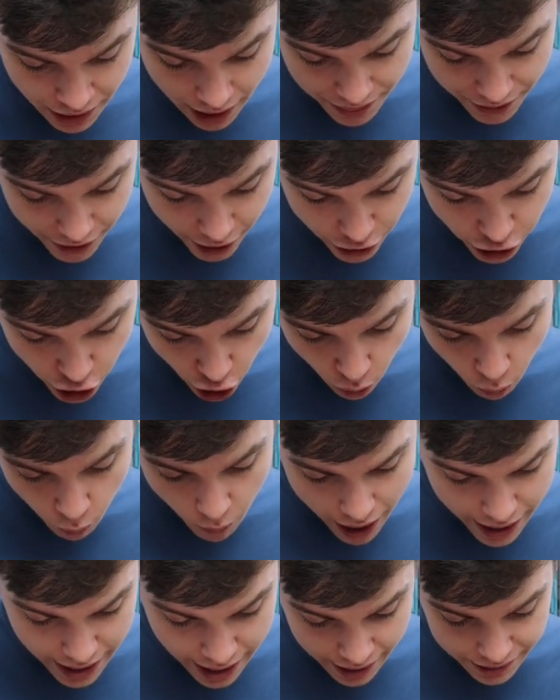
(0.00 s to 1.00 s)
And then on your
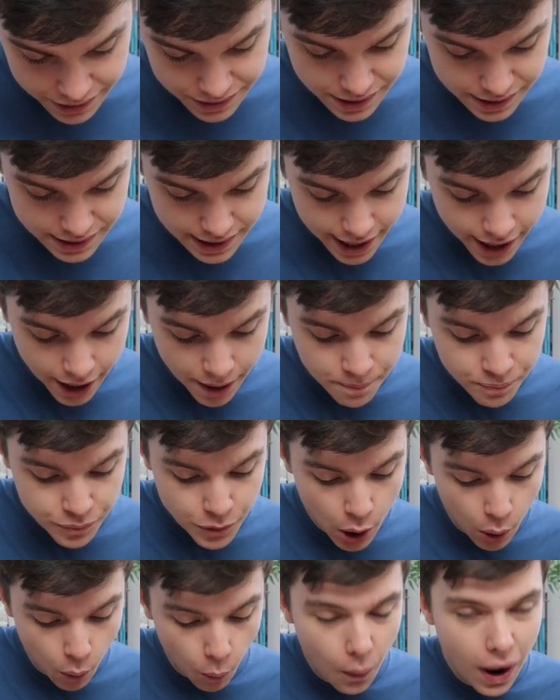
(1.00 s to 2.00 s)
y-axis here,
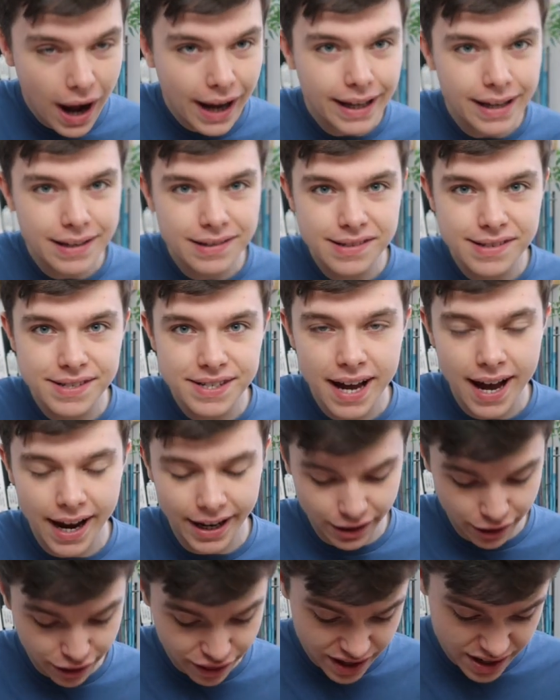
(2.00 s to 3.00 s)
y is
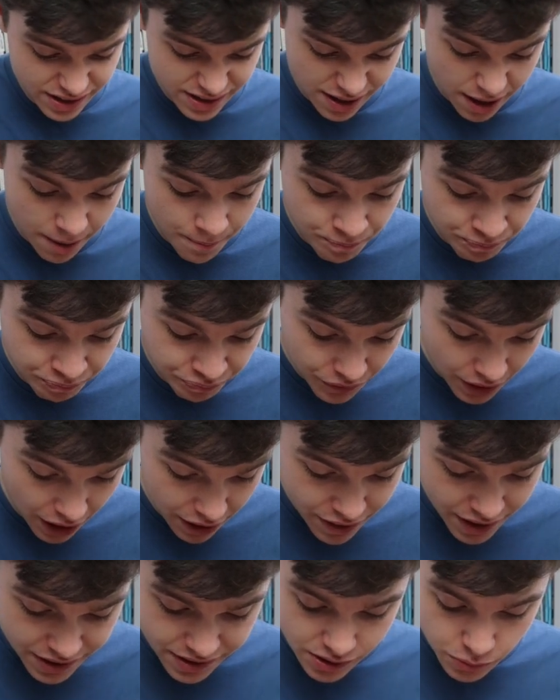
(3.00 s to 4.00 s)
sine theta.
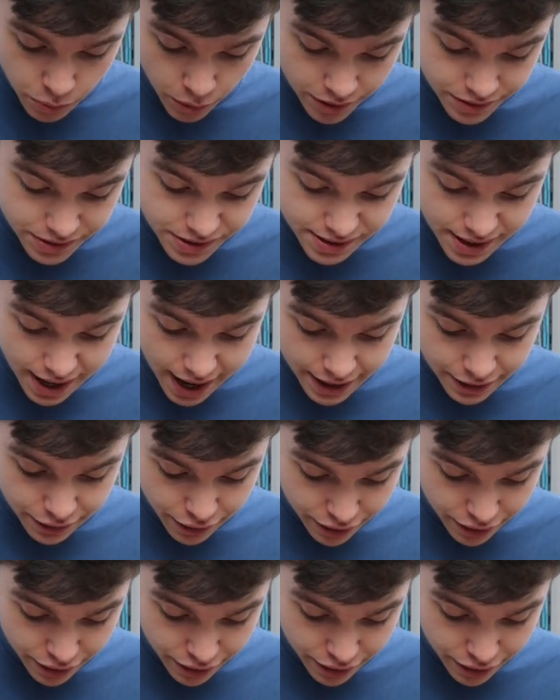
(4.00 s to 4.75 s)
This is what sine